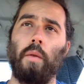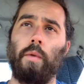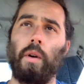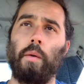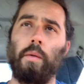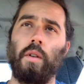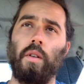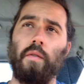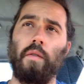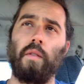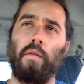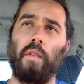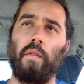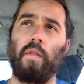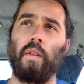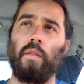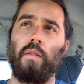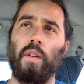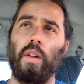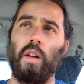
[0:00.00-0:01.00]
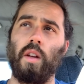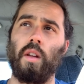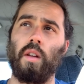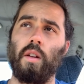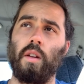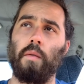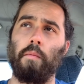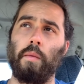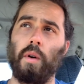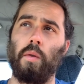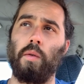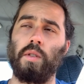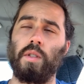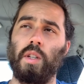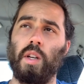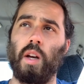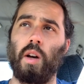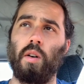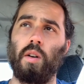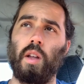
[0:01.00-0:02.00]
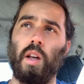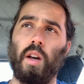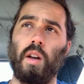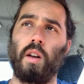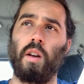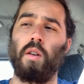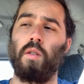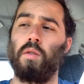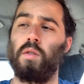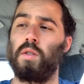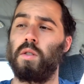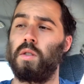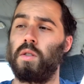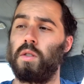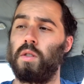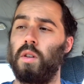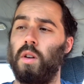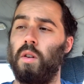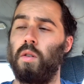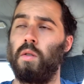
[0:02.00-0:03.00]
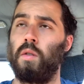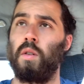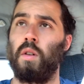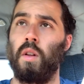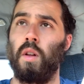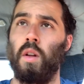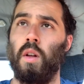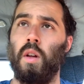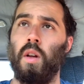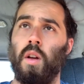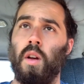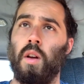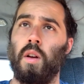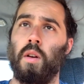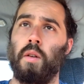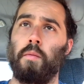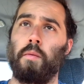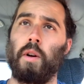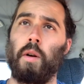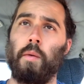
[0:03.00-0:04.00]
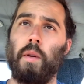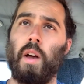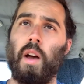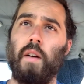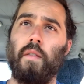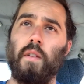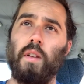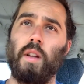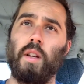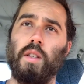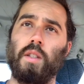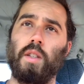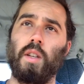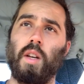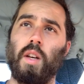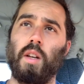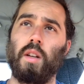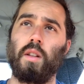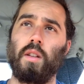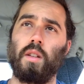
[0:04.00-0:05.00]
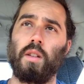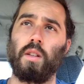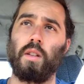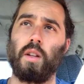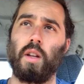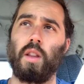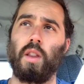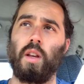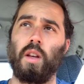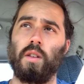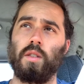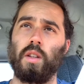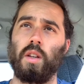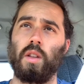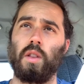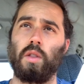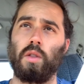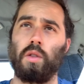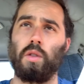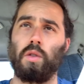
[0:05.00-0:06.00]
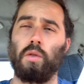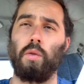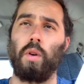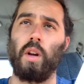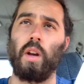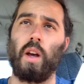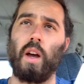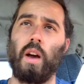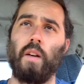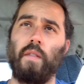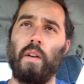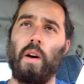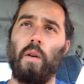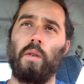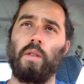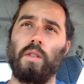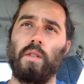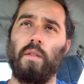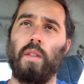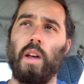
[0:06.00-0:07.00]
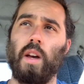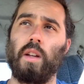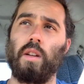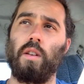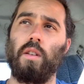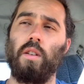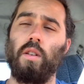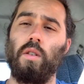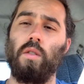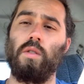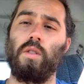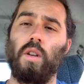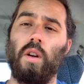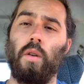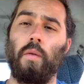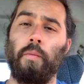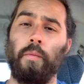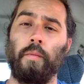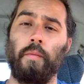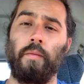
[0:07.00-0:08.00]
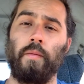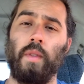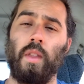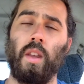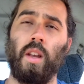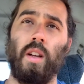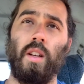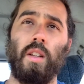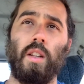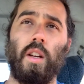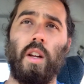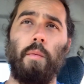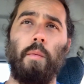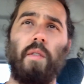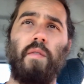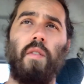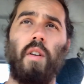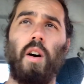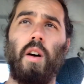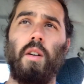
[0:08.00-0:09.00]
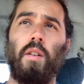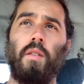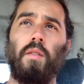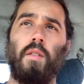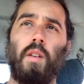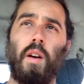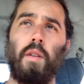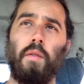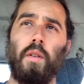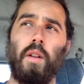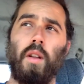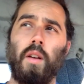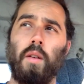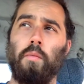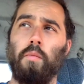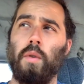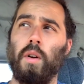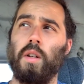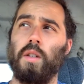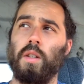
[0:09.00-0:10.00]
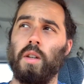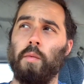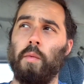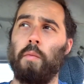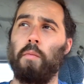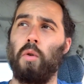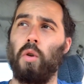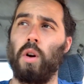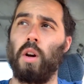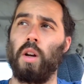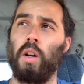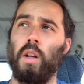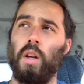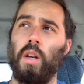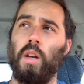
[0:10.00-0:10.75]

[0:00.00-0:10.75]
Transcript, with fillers: do 50-50, but we'll see how that goes. So probably have at least like, I think it's like three and a half hours of that to do. So gonna be fun, not really, but it's gonna be boring and